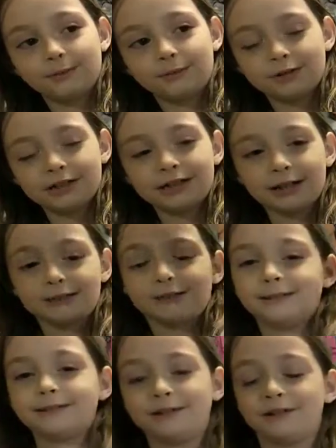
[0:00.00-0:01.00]
We're just
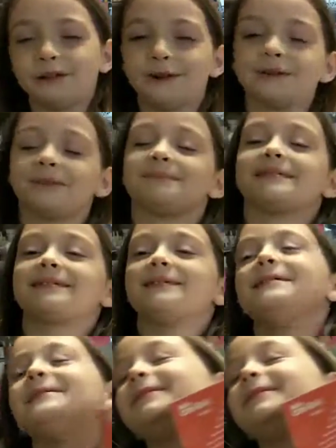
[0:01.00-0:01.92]
telling the grown-ups.